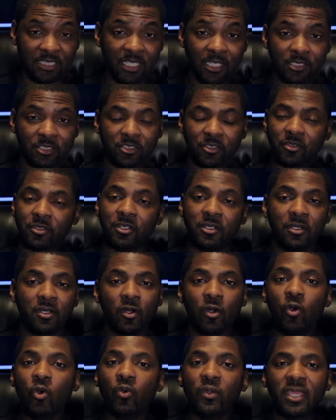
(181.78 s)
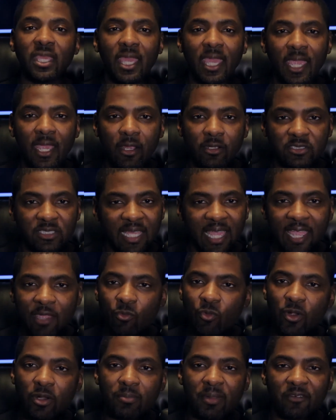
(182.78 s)
sensor. Who cares? I
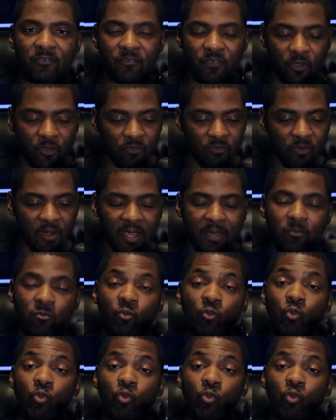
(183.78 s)
ain't worried about full frame.